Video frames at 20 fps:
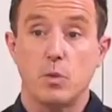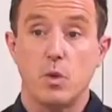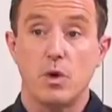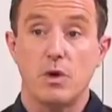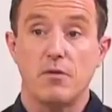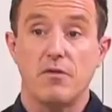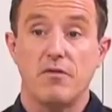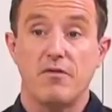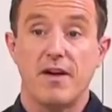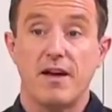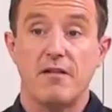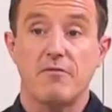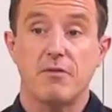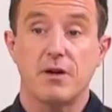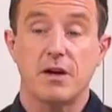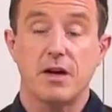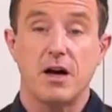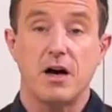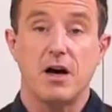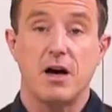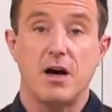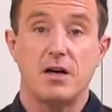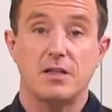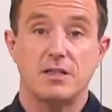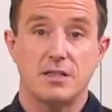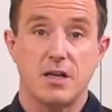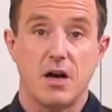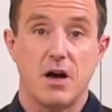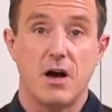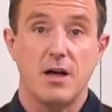what your favourite
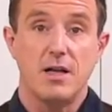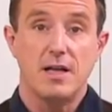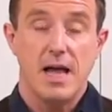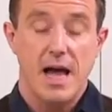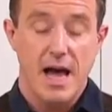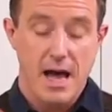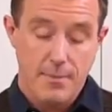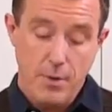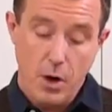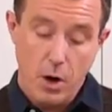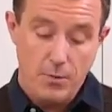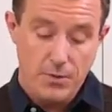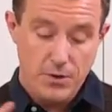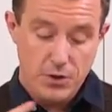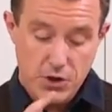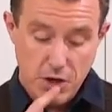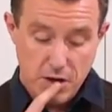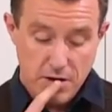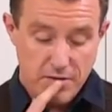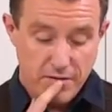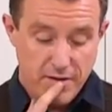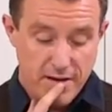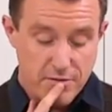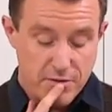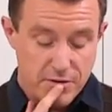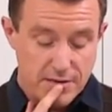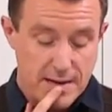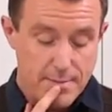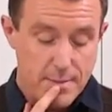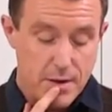cards are um, on the show, your
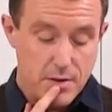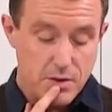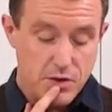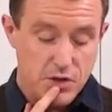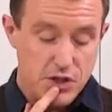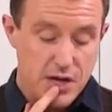favourite demos.